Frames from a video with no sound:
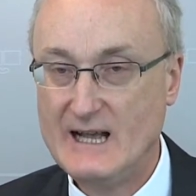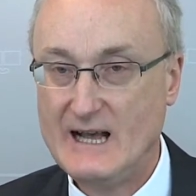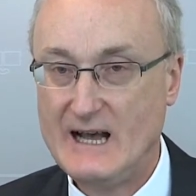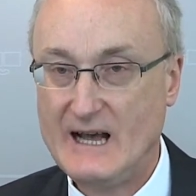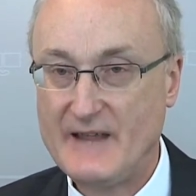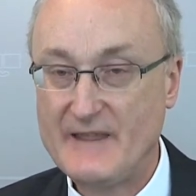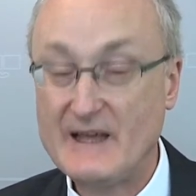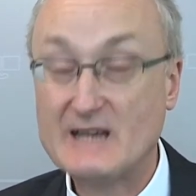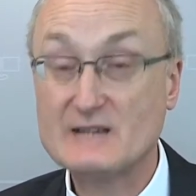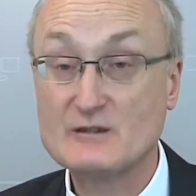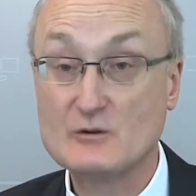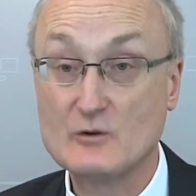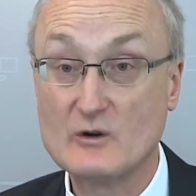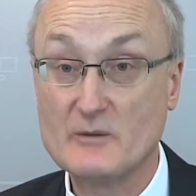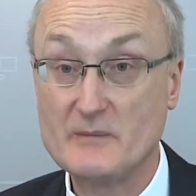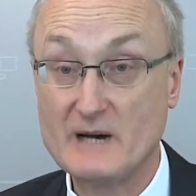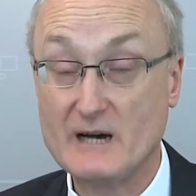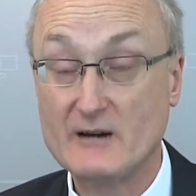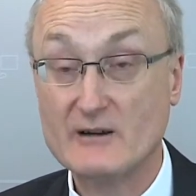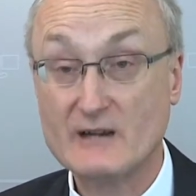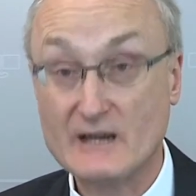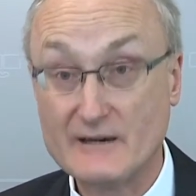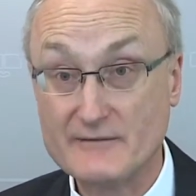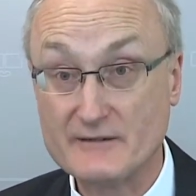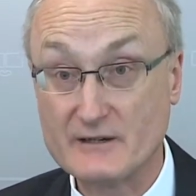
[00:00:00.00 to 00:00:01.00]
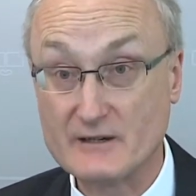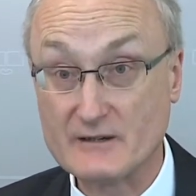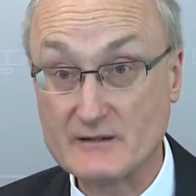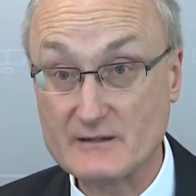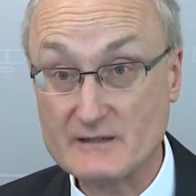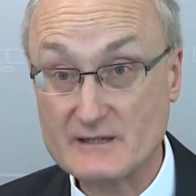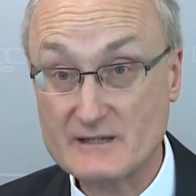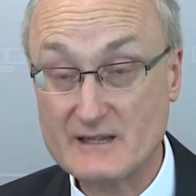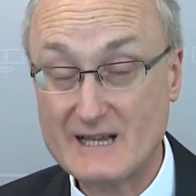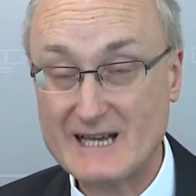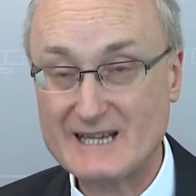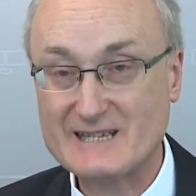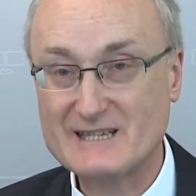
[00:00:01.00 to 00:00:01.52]
And that's all about
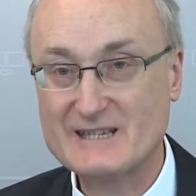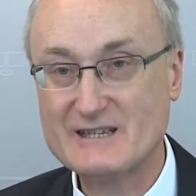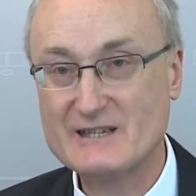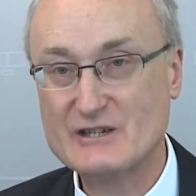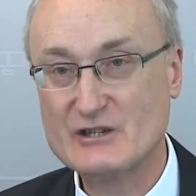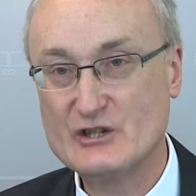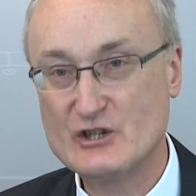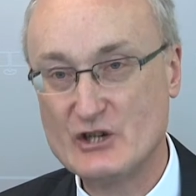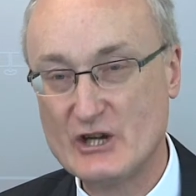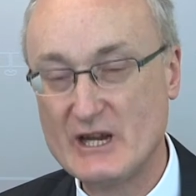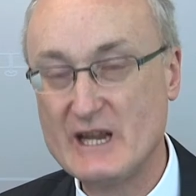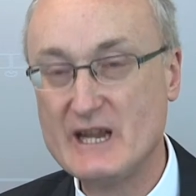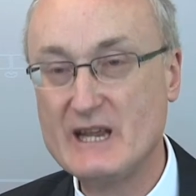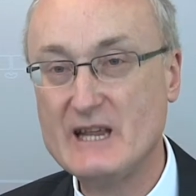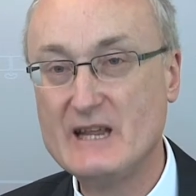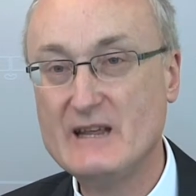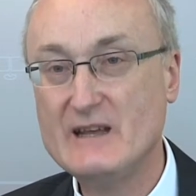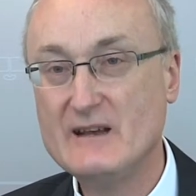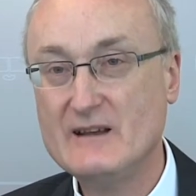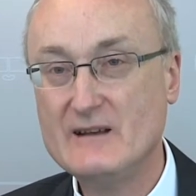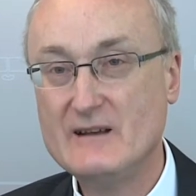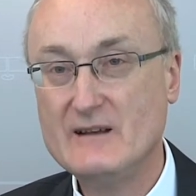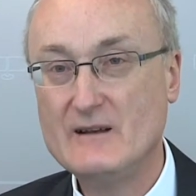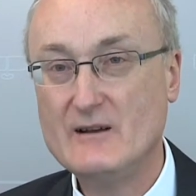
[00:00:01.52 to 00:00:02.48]
governance. That's the G